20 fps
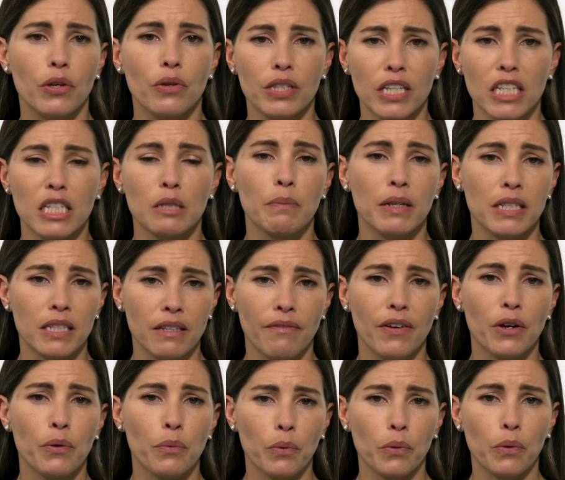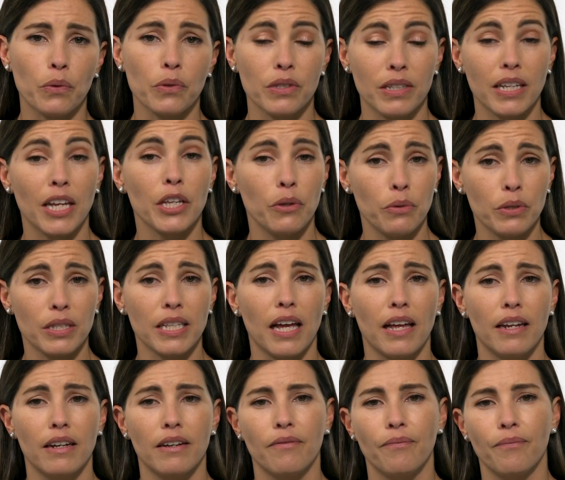using specific rules that you
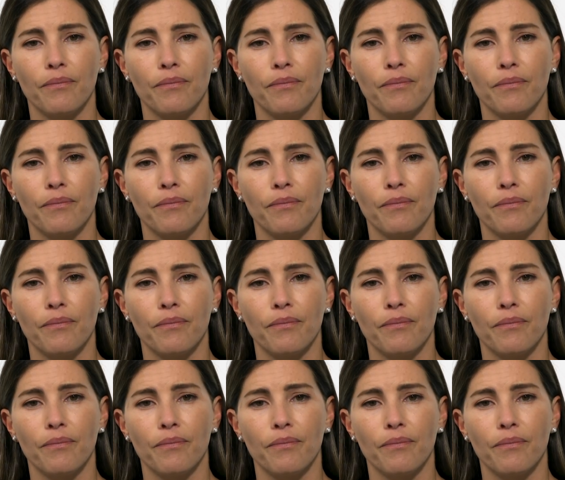set.